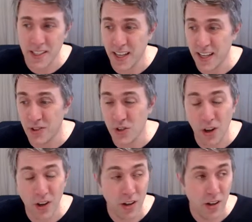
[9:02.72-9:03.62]
like
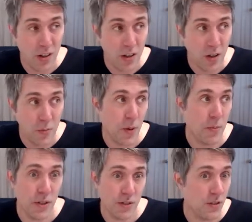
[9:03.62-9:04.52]
$1 per
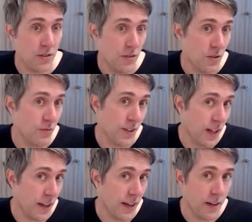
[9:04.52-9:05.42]
person, something
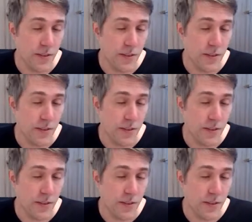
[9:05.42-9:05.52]
like